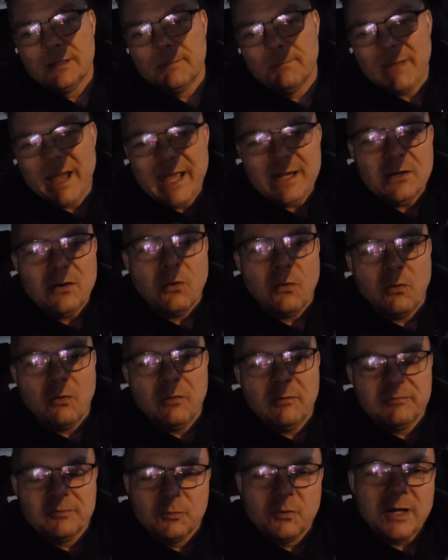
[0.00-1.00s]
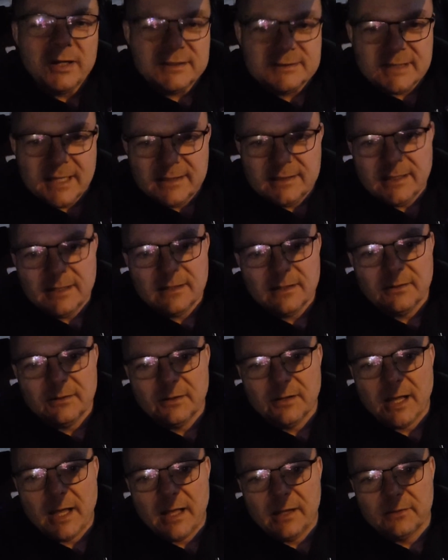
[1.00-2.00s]
My goal, for one, it's
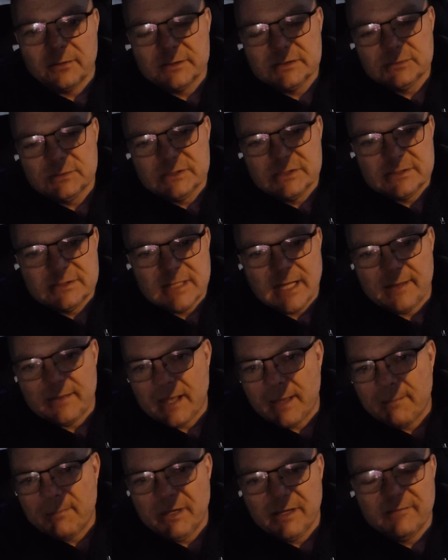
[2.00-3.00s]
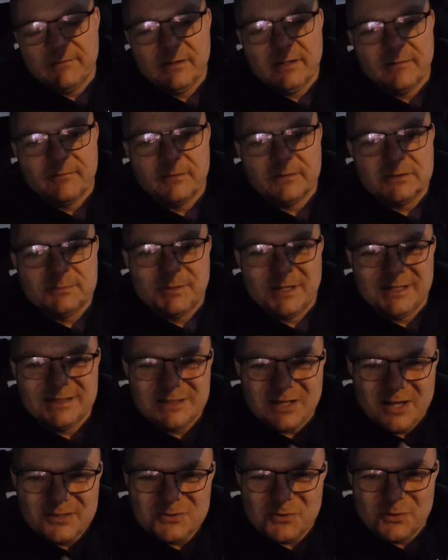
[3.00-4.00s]
1,800 calories, which is not that big of a difference. But it's
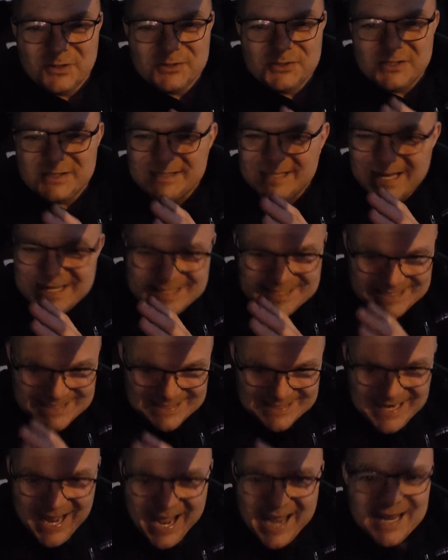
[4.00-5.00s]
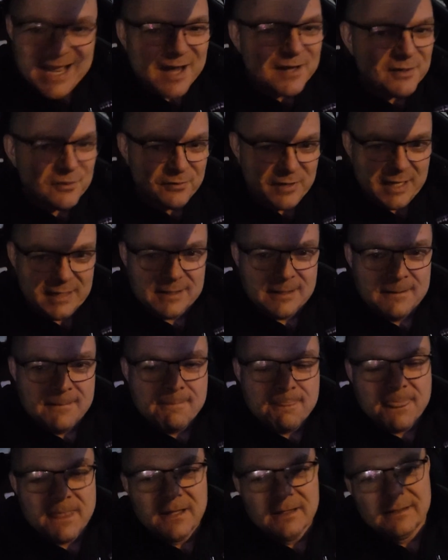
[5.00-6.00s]
also to just stay under it.
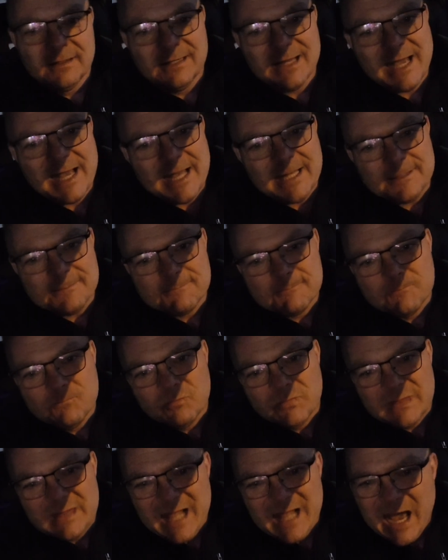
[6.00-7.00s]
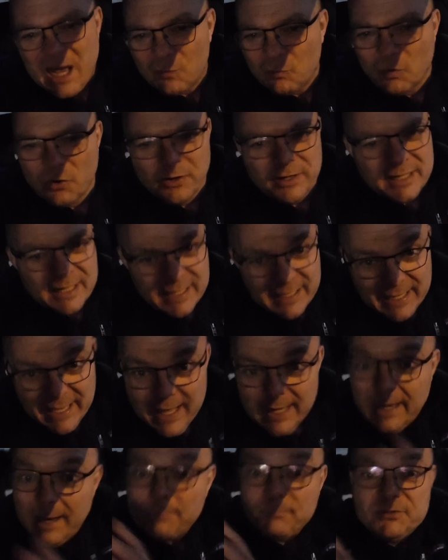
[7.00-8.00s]
Not worry to
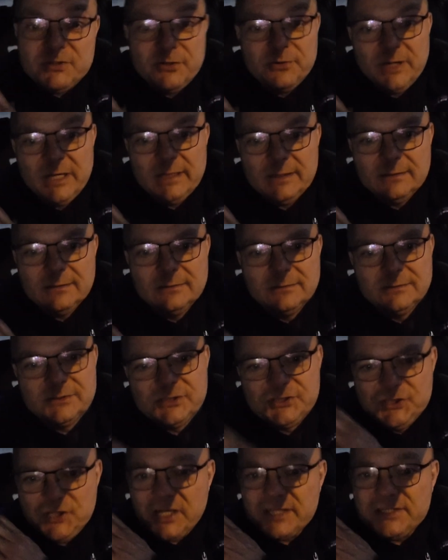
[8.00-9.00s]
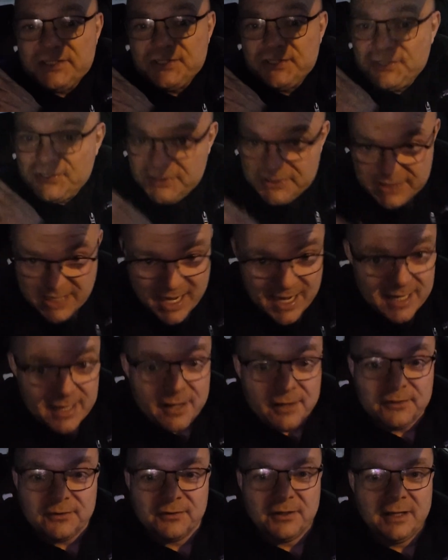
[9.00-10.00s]
get up to it. Just stay
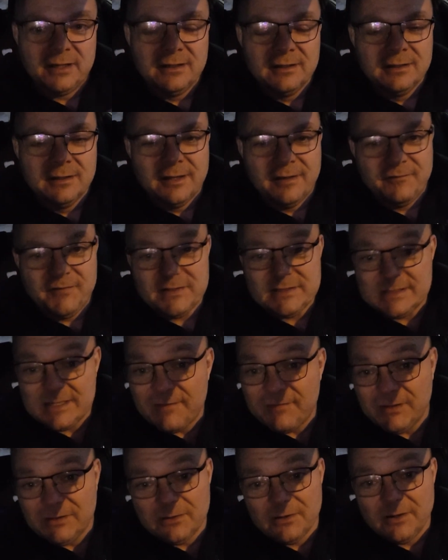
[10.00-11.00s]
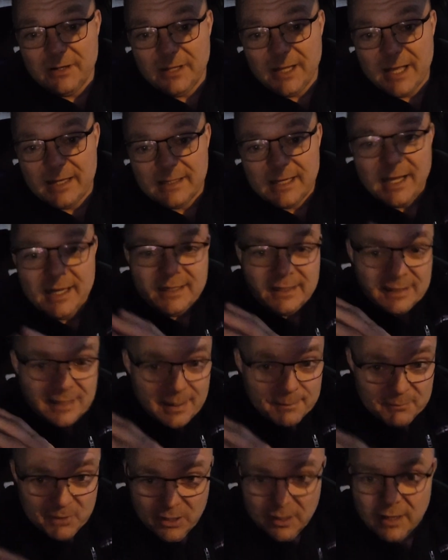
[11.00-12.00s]
under it. If it's 7:30 at night and
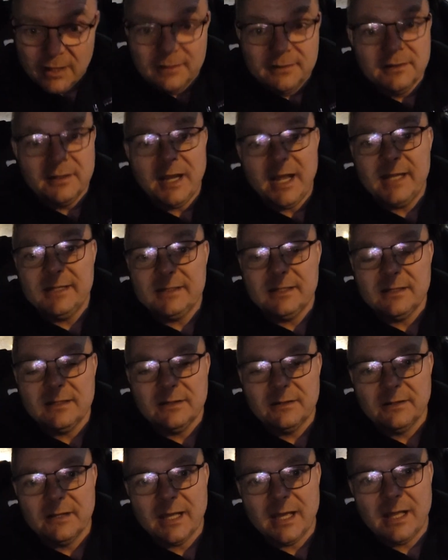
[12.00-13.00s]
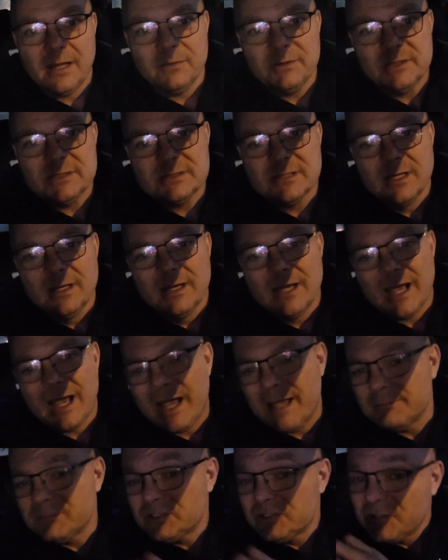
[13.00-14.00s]
I'm under 1,800 calories,
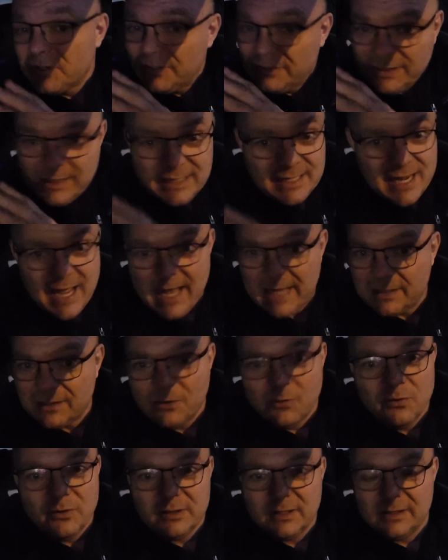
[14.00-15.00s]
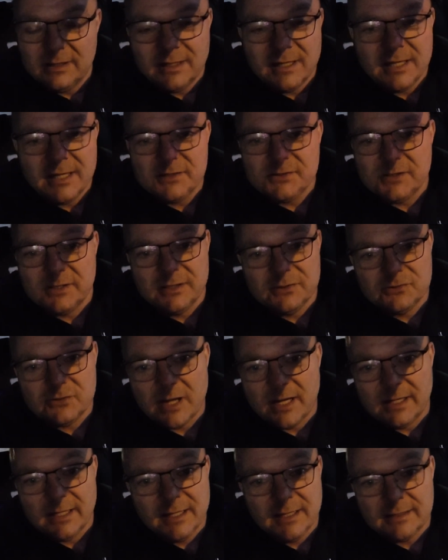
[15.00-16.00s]
I'm certainly not going to the kitchen and
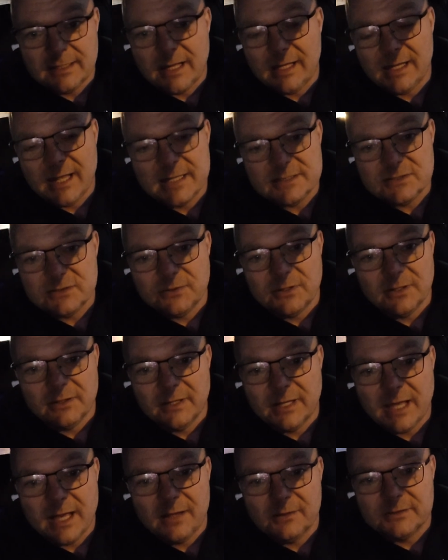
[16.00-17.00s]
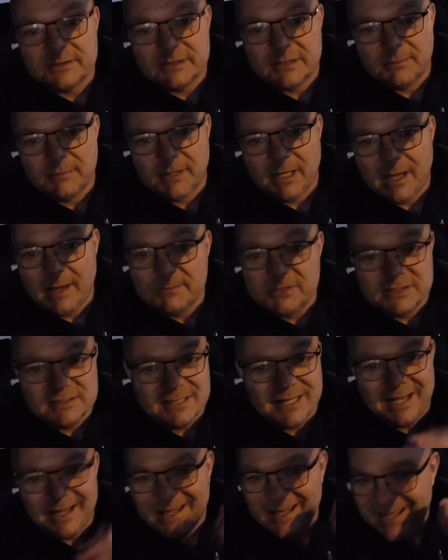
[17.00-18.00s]
trying to get that last 200 calories in me. I'm just
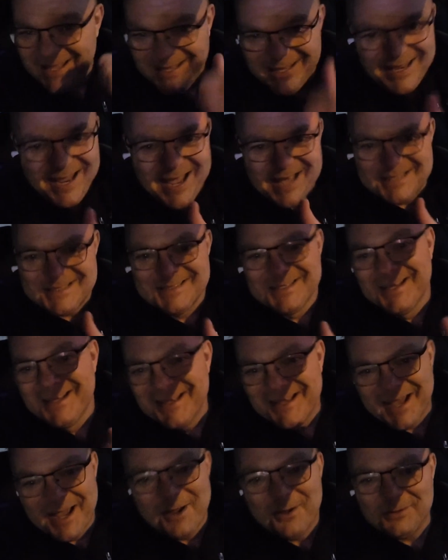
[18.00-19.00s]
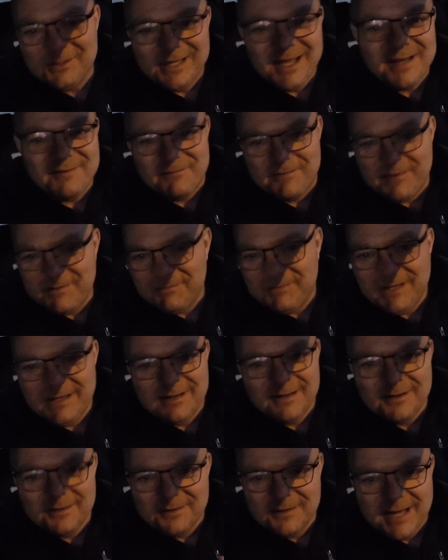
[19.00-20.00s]
like, yes, I only ate
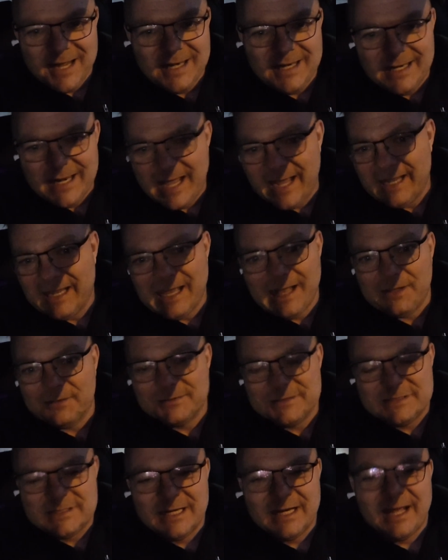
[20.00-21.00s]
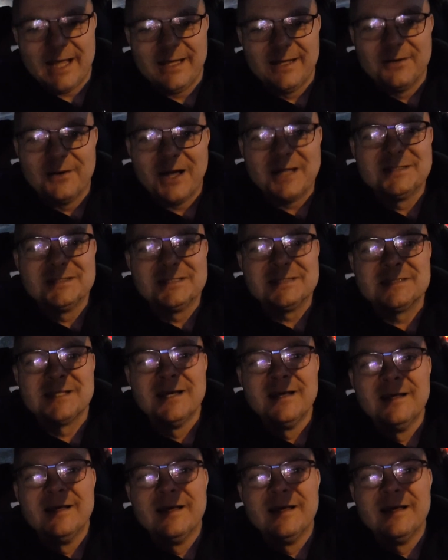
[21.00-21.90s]
1,589 calories today. You know, I just